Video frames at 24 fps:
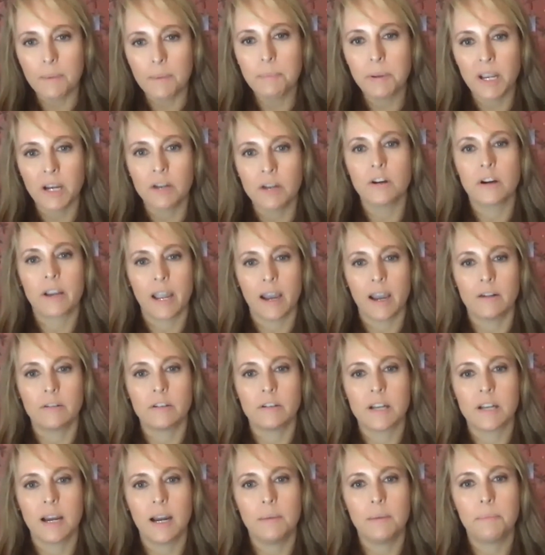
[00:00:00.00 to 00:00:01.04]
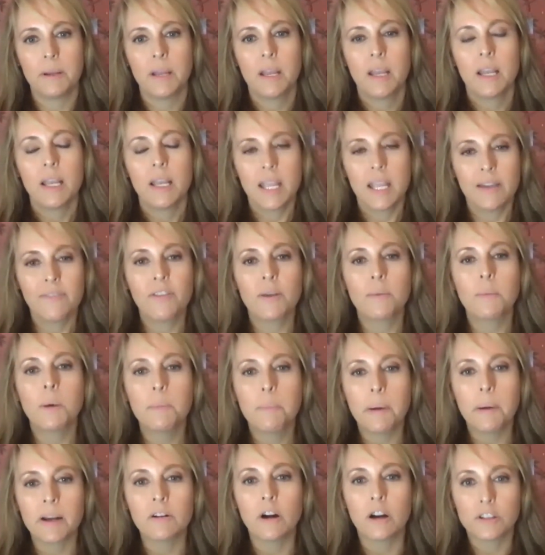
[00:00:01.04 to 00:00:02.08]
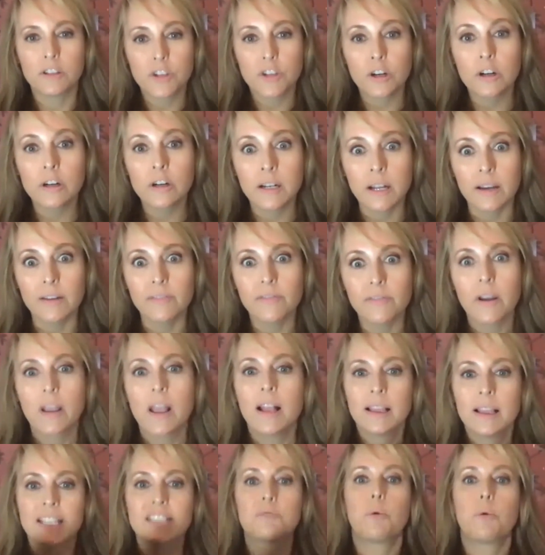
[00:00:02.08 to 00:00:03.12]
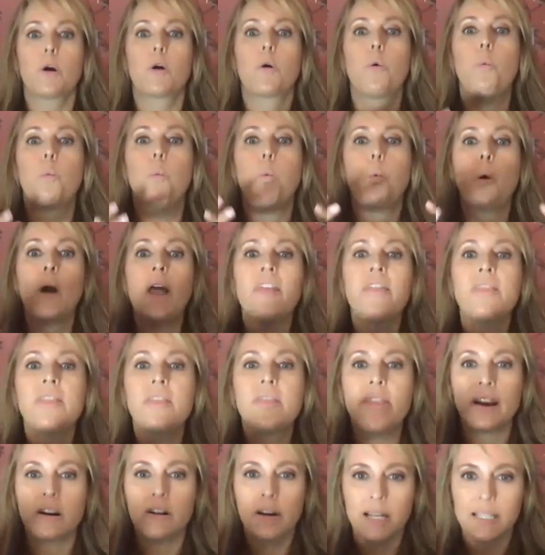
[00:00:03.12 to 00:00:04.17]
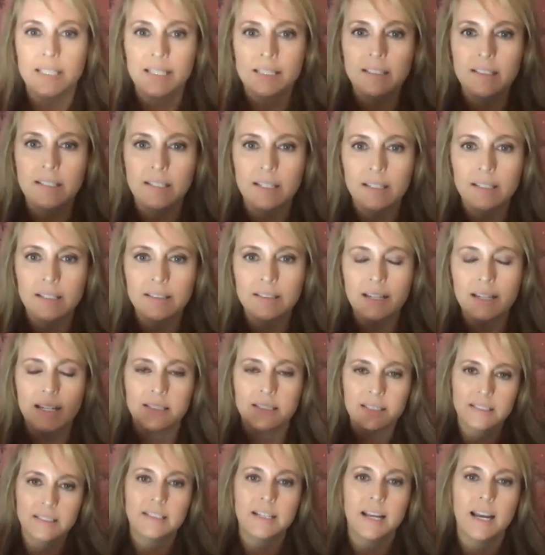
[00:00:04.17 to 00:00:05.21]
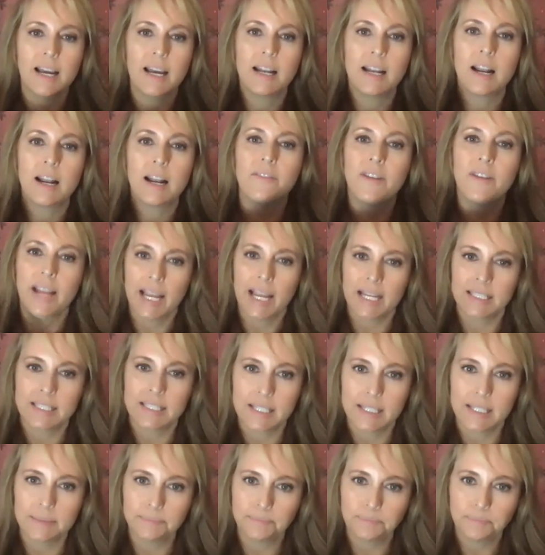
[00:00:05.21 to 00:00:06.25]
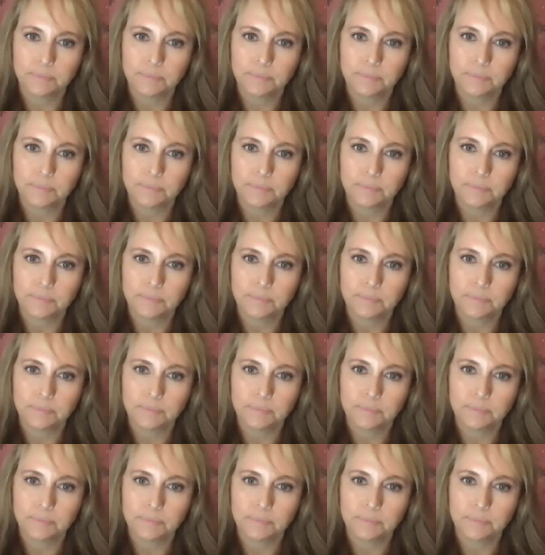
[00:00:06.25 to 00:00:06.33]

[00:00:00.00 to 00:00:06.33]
be on your countertop, give them a better alternative. Let's work with their instincts instead of against it.